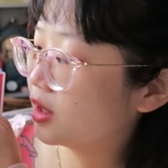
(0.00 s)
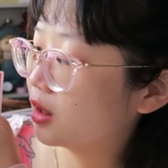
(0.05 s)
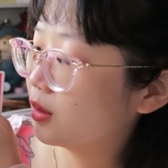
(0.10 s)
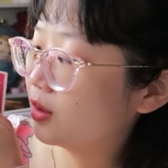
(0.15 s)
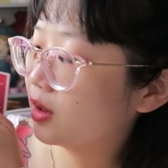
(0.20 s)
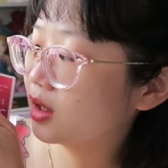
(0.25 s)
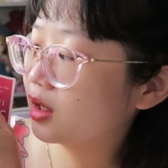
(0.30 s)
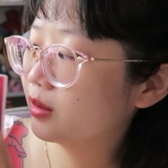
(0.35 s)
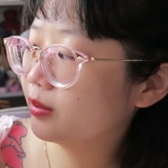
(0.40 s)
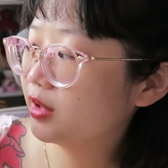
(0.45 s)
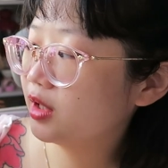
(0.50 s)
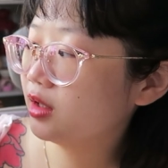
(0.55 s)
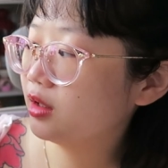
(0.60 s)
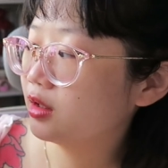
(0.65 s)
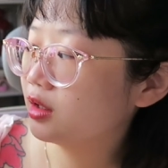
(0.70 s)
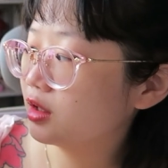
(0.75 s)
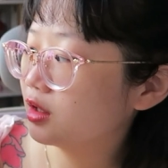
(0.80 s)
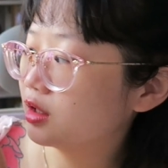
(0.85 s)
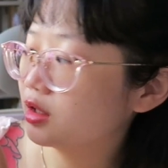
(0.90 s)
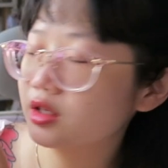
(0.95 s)
Kawakami,
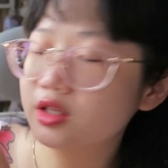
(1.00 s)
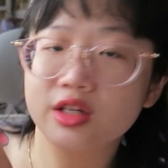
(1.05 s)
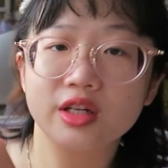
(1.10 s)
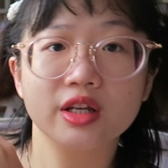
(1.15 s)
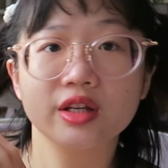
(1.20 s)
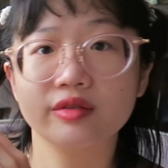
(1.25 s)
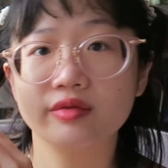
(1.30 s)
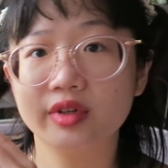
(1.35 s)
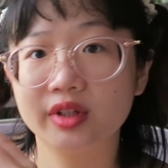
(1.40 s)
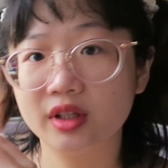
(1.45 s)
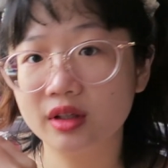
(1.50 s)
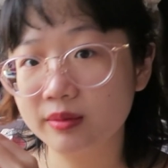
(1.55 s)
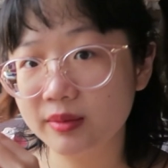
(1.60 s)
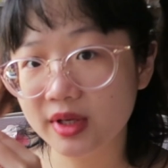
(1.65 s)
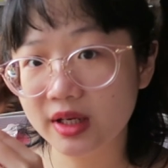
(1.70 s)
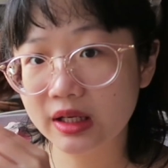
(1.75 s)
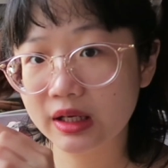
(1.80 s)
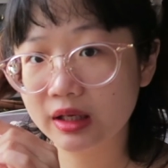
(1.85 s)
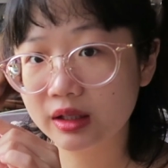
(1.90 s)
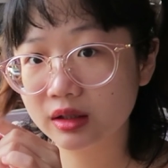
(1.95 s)
she has written
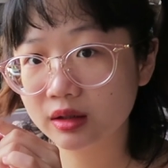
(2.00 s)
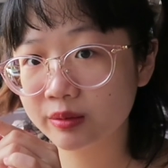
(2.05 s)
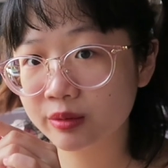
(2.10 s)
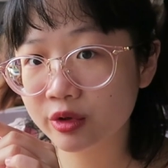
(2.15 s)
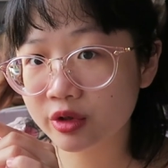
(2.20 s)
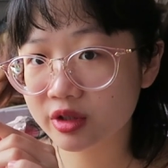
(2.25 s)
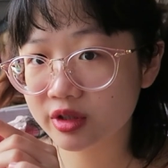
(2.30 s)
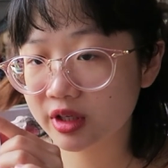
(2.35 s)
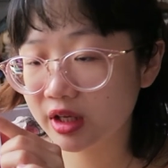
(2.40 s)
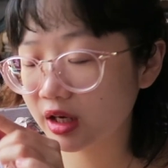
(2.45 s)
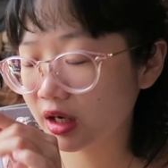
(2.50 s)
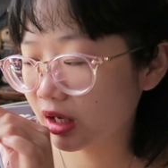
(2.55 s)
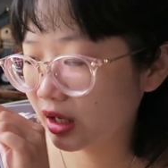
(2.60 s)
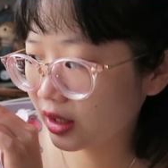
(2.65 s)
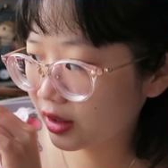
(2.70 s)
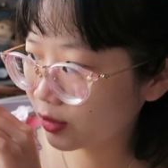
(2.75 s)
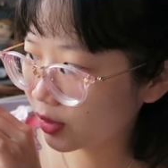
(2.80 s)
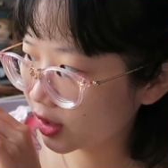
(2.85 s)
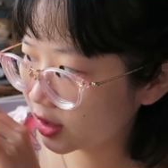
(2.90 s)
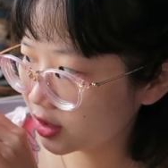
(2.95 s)
many other books that I
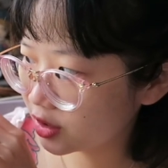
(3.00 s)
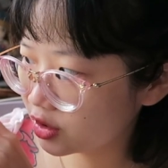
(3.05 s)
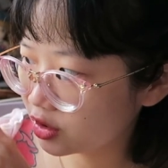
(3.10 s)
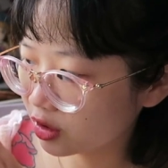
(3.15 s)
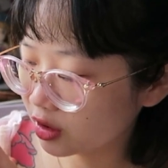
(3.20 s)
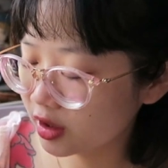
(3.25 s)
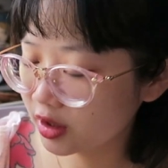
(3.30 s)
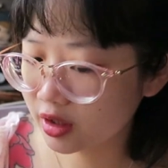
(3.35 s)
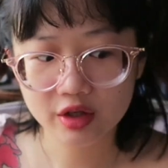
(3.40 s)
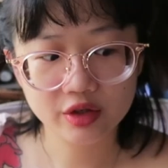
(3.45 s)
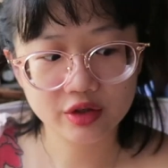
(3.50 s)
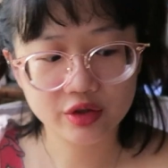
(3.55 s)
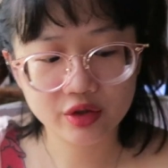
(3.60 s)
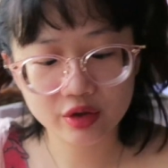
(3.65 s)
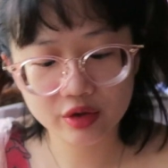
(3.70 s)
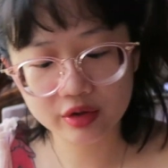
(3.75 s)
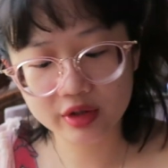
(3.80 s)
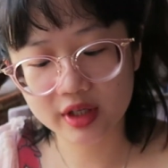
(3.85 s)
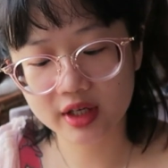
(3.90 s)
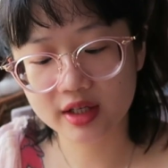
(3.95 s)
quite enjoyed.
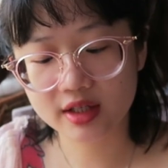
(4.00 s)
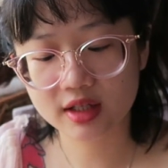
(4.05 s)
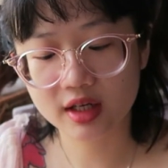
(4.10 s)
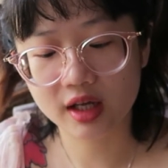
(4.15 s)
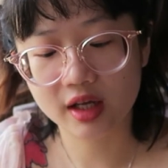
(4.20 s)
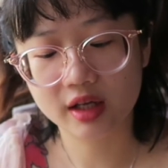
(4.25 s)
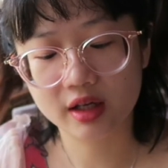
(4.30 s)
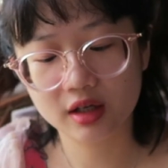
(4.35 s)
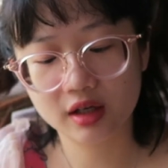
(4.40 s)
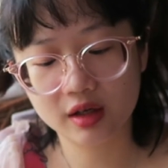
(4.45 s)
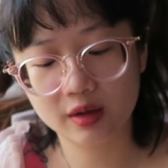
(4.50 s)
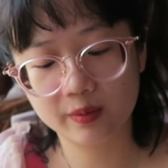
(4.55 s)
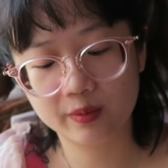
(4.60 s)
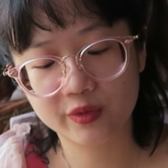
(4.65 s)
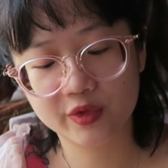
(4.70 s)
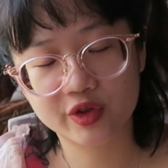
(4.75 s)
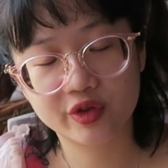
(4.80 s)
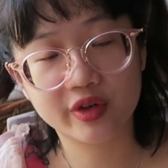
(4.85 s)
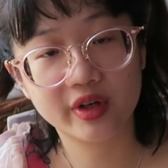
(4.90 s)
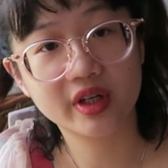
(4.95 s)
So there's like
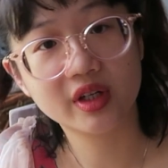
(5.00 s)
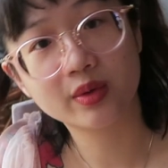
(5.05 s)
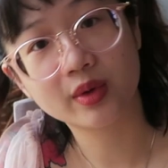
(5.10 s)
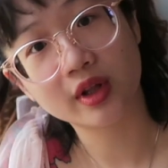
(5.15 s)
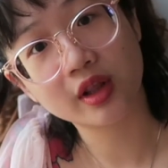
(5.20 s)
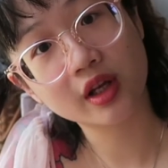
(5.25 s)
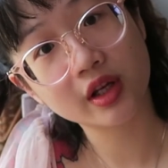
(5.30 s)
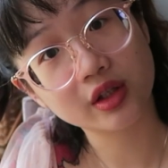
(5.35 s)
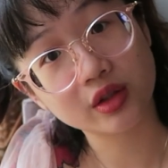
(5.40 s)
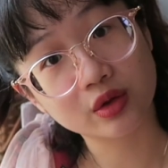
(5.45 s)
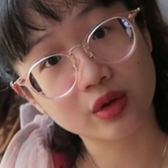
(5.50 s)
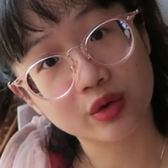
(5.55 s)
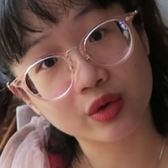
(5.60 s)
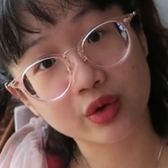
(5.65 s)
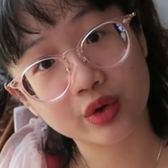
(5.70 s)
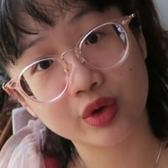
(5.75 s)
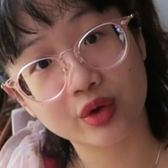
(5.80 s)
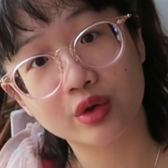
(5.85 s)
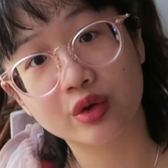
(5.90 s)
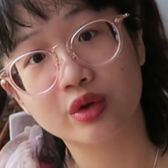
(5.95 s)
Strange Weather in
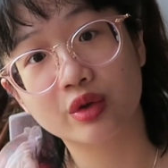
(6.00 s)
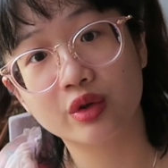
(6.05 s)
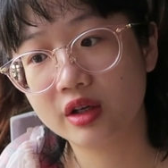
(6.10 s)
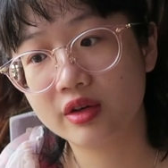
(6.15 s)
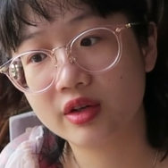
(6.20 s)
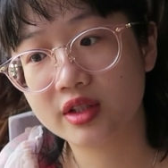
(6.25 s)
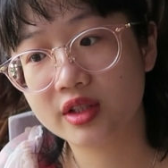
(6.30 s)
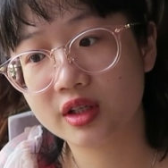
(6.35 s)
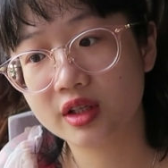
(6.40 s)
Tokyo, there is